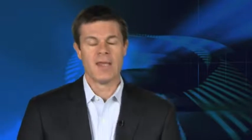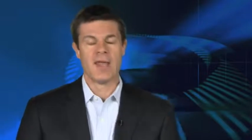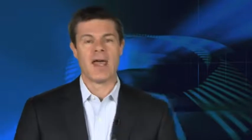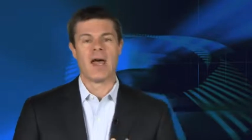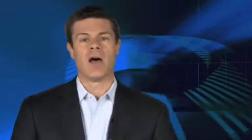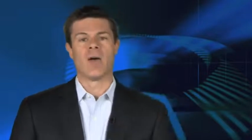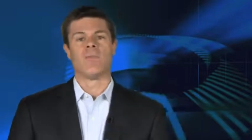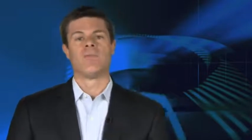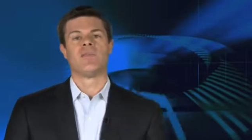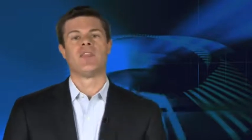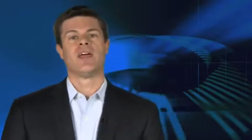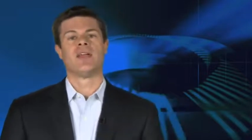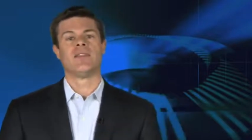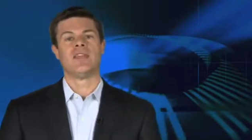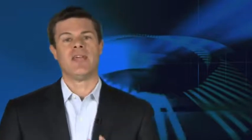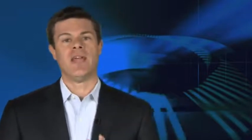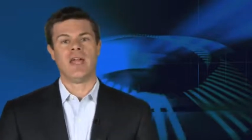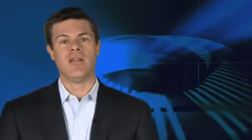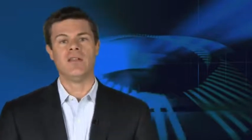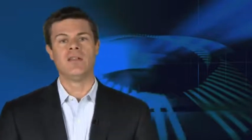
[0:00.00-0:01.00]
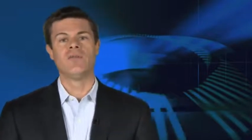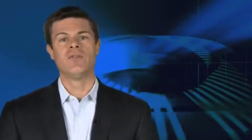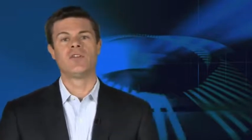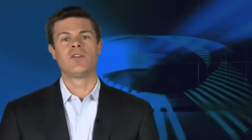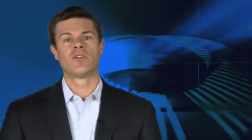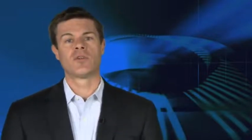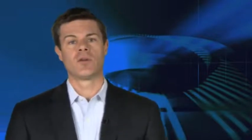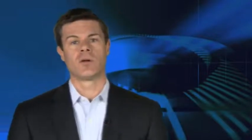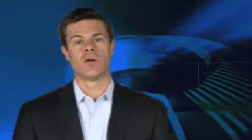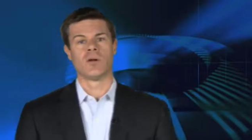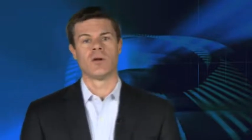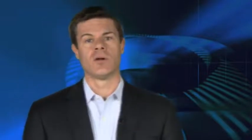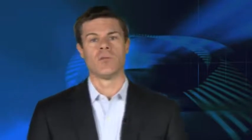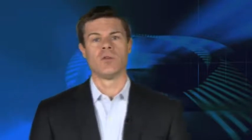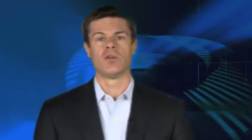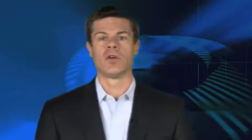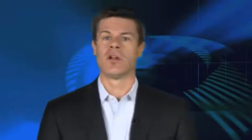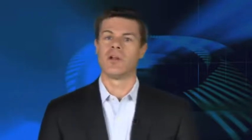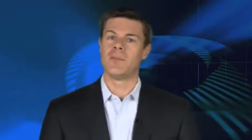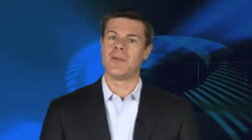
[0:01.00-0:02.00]
Now, at the end of the
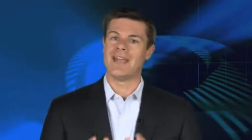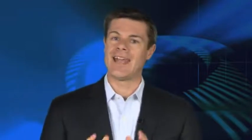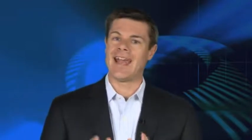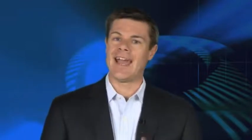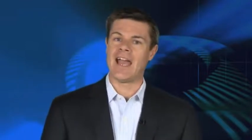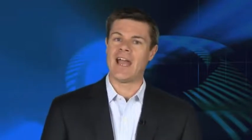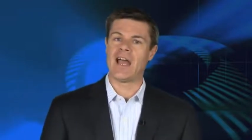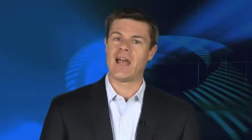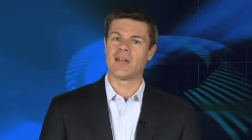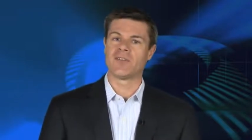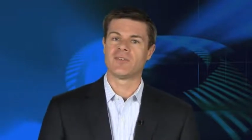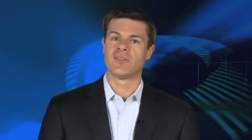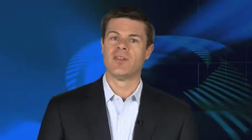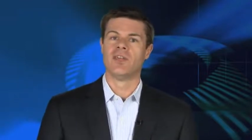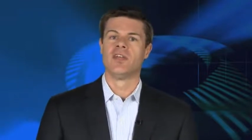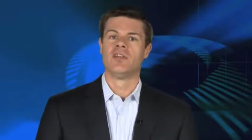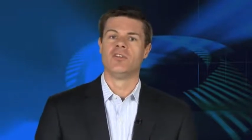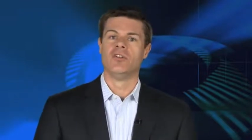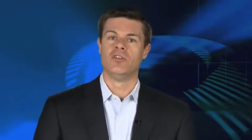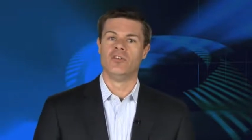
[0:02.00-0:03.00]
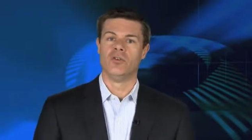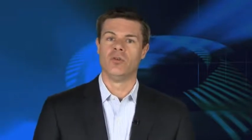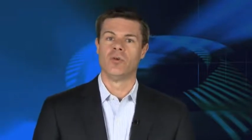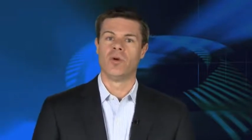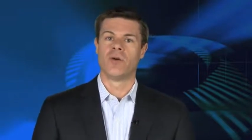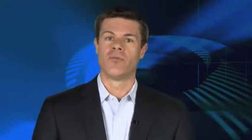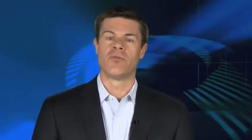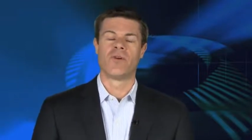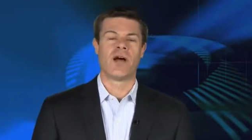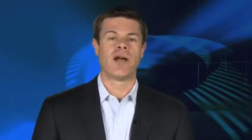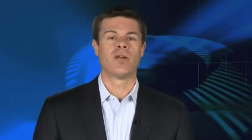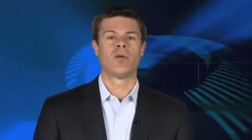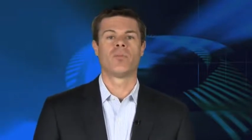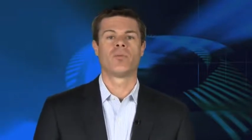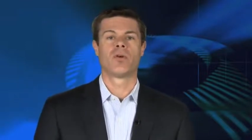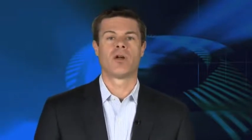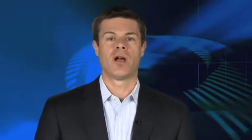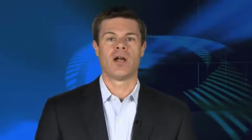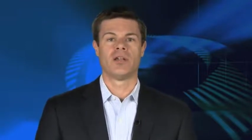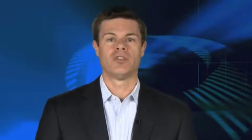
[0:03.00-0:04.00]
term, you're going to be asked to do a final
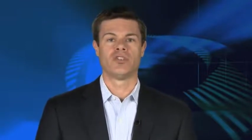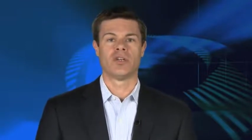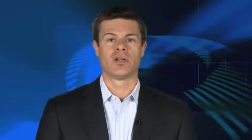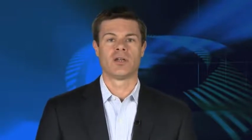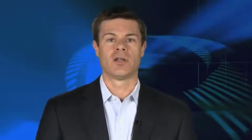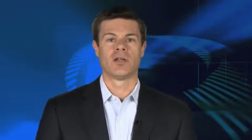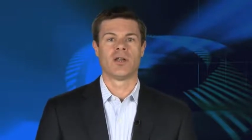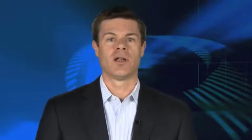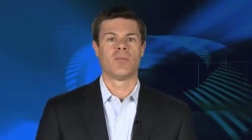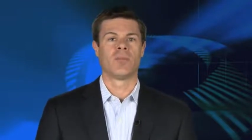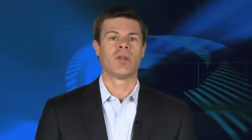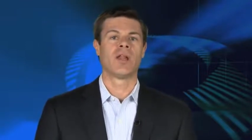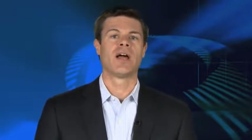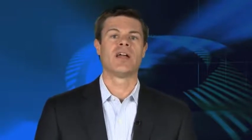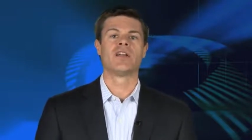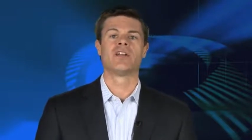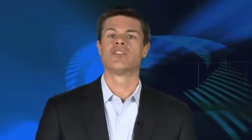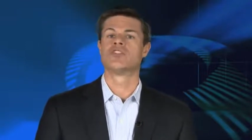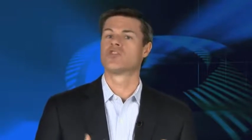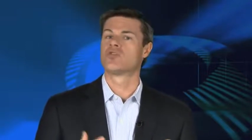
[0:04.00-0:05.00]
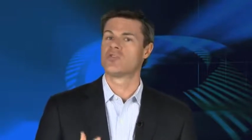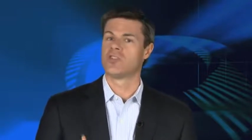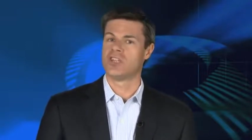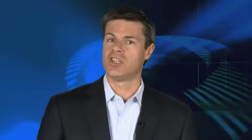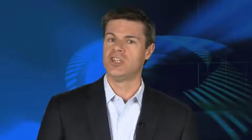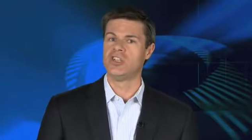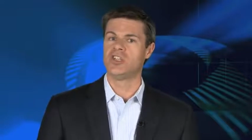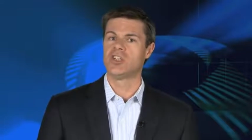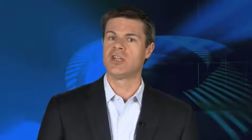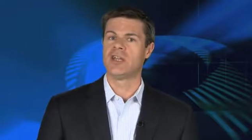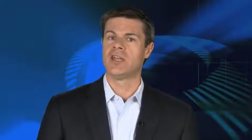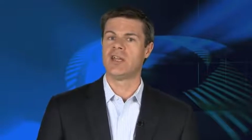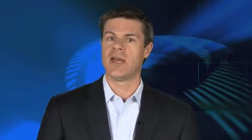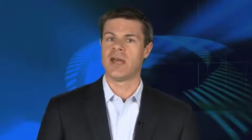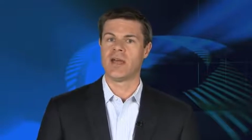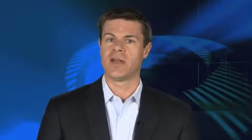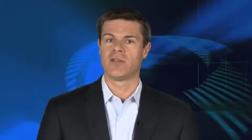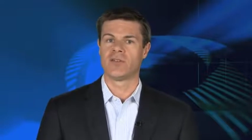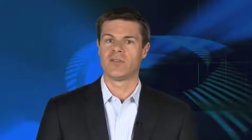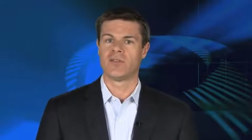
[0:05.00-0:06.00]
project, apply a strategic
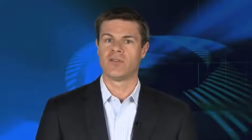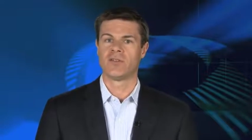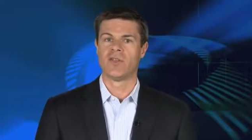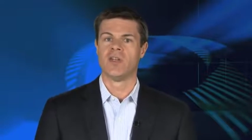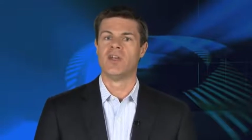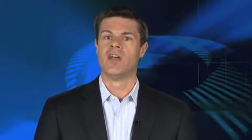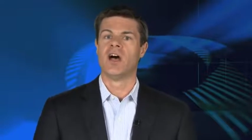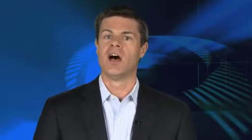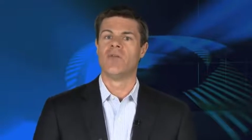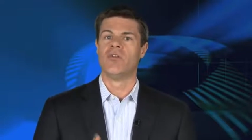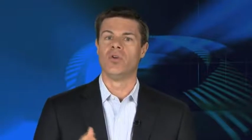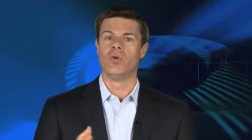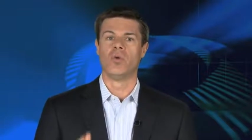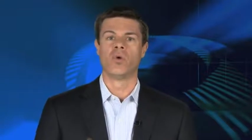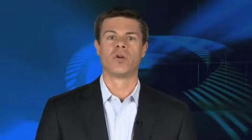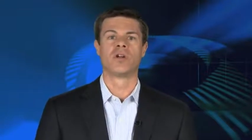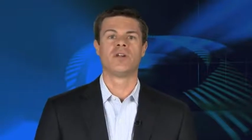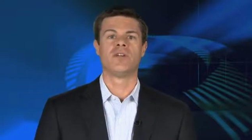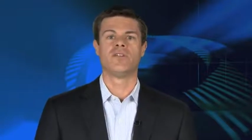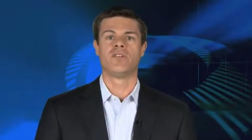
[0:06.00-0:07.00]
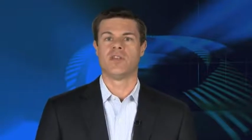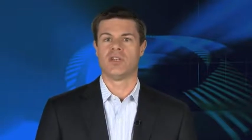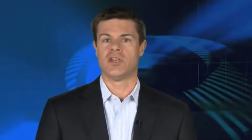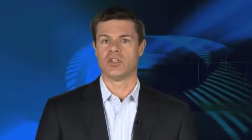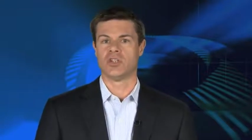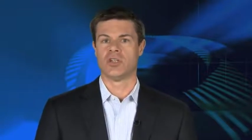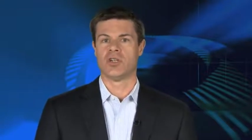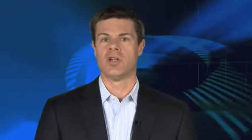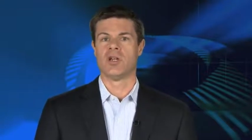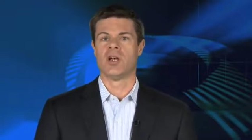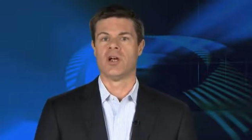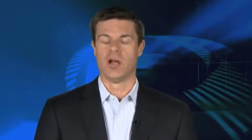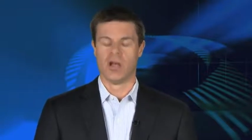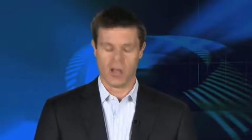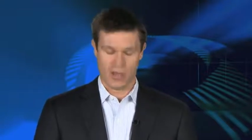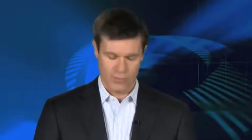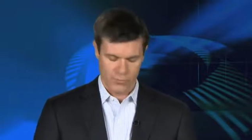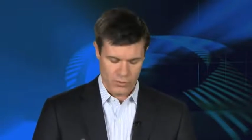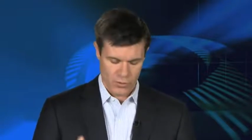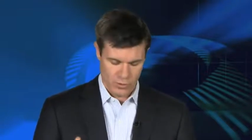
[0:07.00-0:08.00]
analysis of an organization
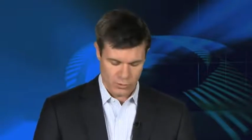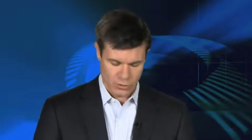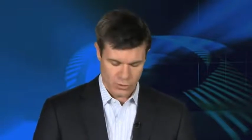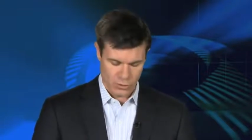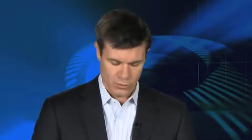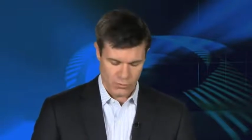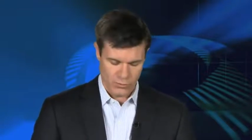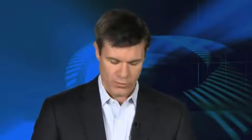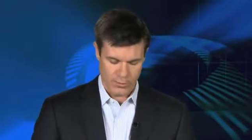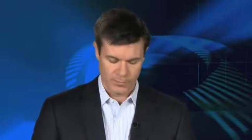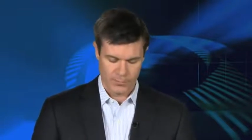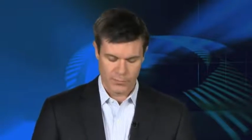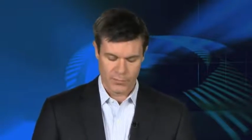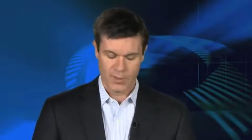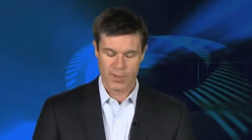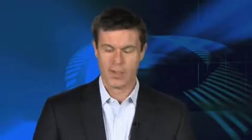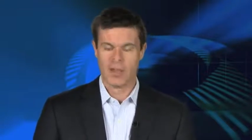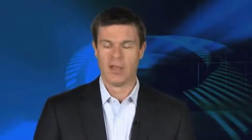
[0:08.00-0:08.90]
of your choosing.